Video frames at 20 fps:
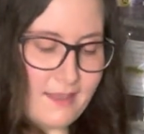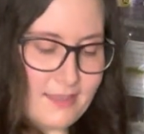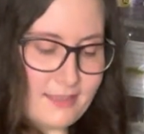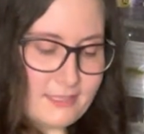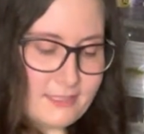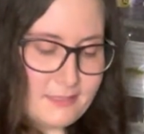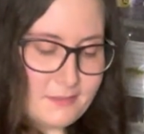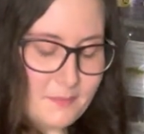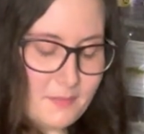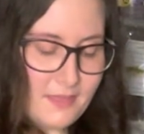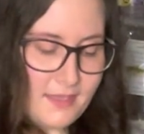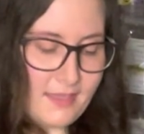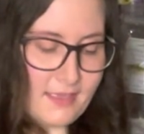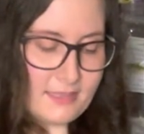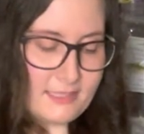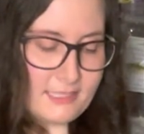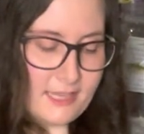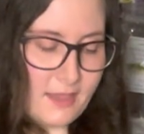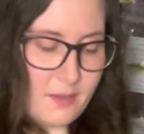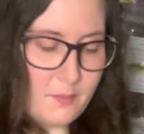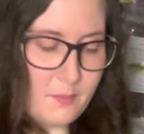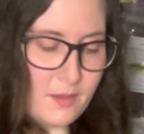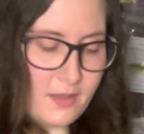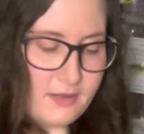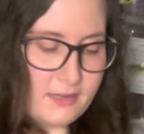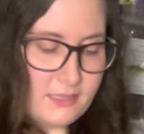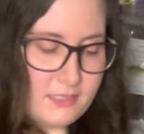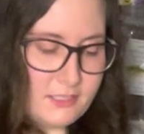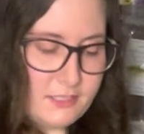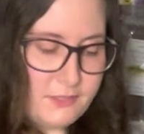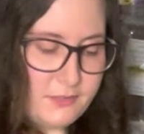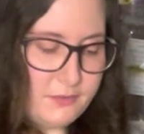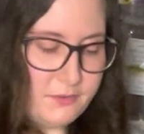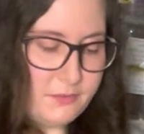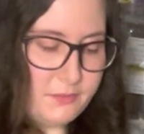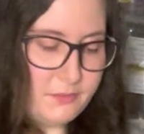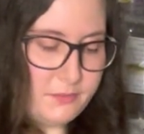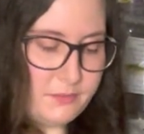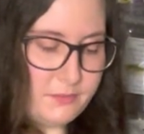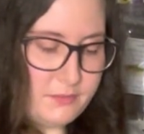Something else I wanted
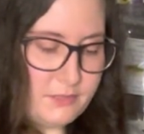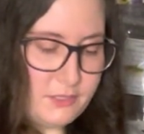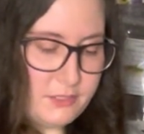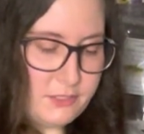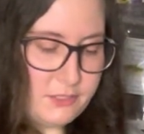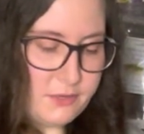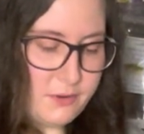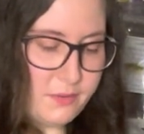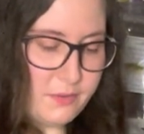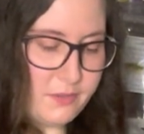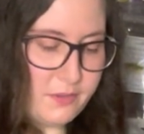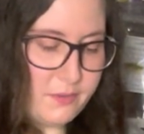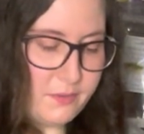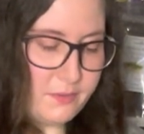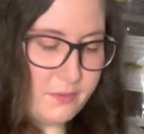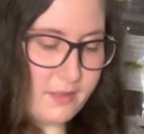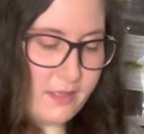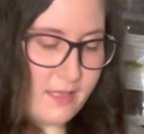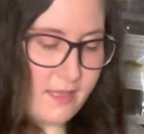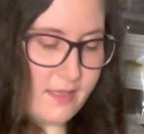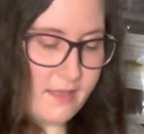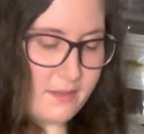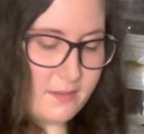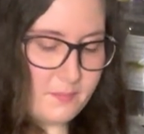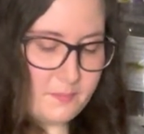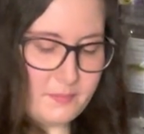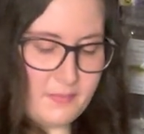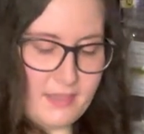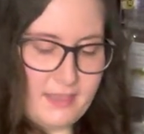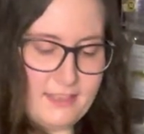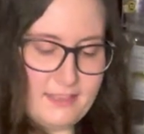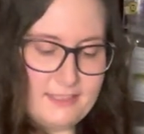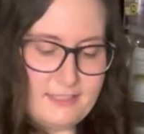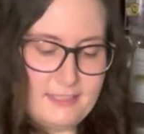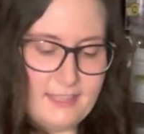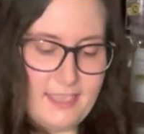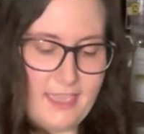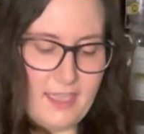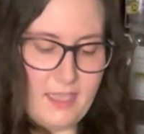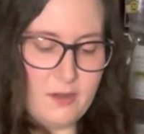to show you is the
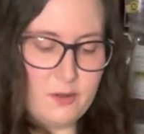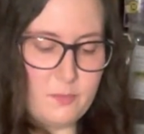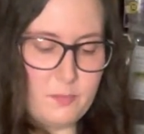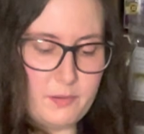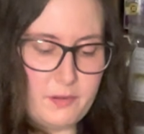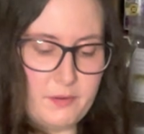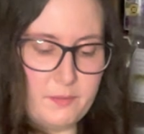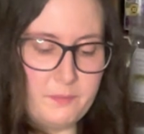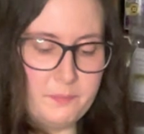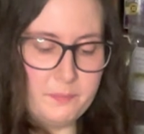can opener.